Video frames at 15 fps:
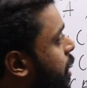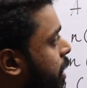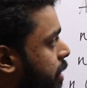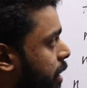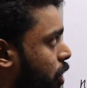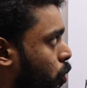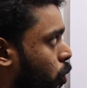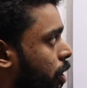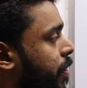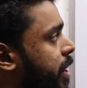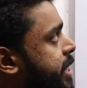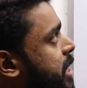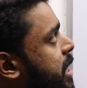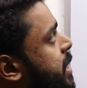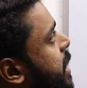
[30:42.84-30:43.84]
The
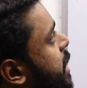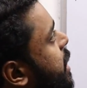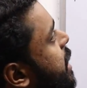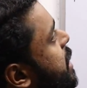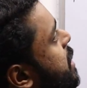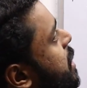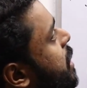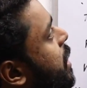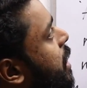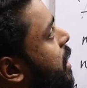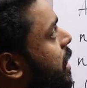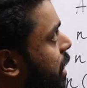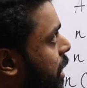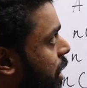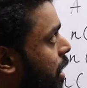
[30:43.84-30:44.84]
universal set is
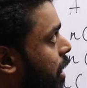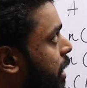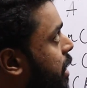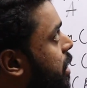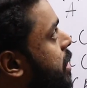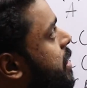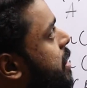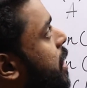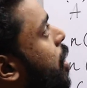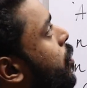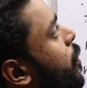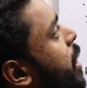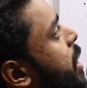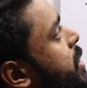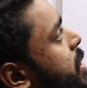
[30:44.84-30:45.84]
in this
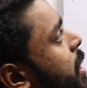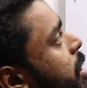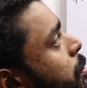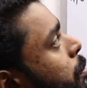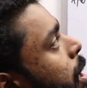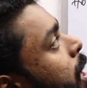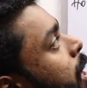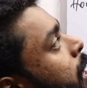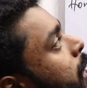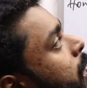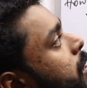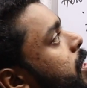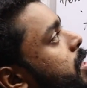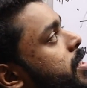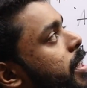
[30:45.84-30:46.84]
survey is nothing but
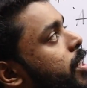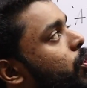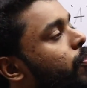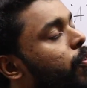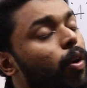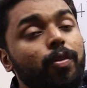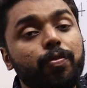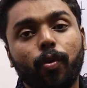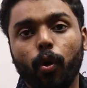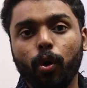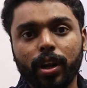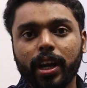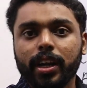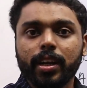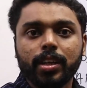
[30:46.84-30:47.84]
the set of all
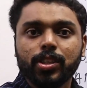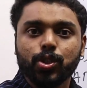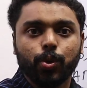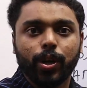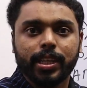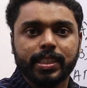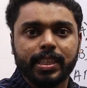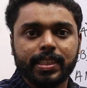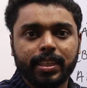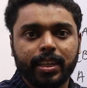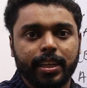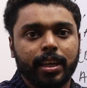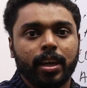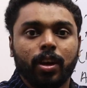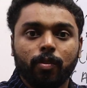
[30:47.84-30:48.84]
400 students, isn't
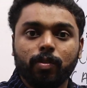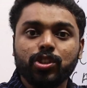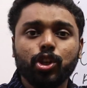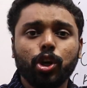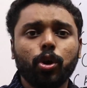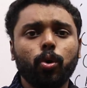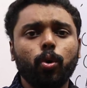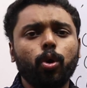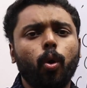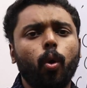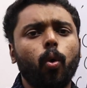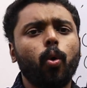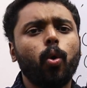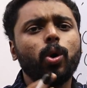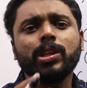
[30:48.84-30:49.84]
it? Which include
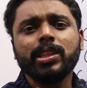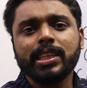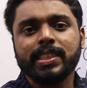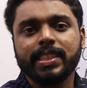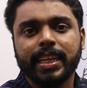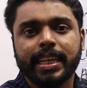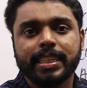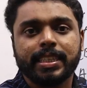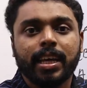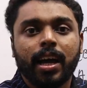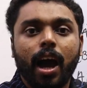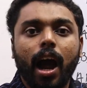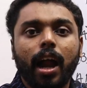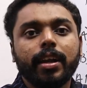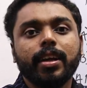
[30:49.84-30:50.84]
all the sets
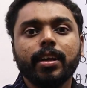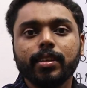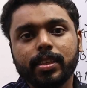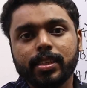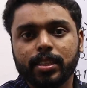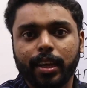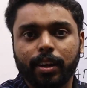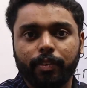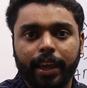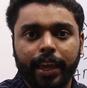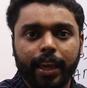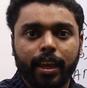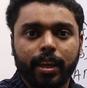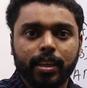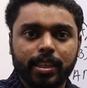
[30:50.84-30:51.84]
under this survey.
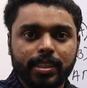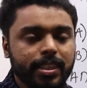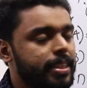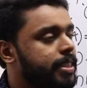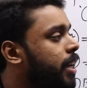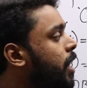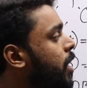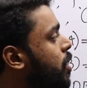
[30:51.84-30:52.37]
Is it?